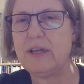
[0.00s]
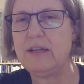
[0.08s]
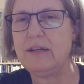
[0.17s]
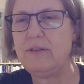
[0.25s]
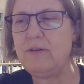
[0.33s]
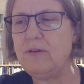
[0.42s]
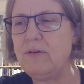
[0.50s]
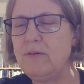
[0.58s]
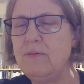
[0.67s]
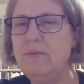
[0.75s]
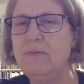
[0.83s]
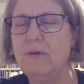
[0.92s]

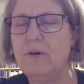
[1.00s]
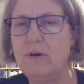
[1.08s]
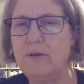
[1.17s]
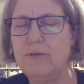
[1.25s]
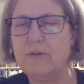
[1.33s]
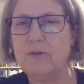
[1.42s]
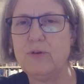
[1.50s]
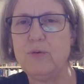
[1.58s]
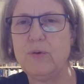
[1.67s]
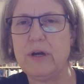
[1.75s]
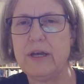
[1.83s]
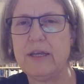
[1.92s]
another author
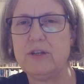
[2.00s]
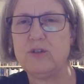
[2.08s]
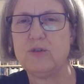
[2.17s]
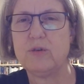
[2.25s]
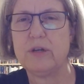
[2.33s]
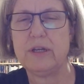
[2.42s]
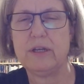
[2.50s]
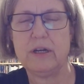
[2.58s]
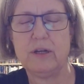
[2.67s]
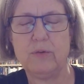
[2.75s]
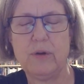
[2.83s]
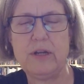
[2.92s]
who I enjoy
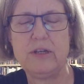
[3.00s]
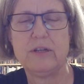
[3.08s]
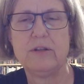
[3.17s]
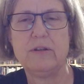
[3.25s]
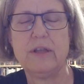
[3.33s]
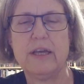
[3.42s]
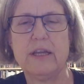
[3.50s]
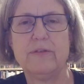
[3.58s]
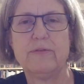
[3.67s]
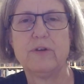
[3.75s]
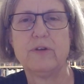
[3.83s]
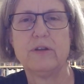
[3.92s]
a great deal and
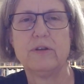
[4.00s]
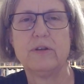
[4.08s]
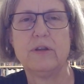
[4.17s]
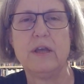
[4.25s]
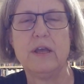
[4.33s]
have gotten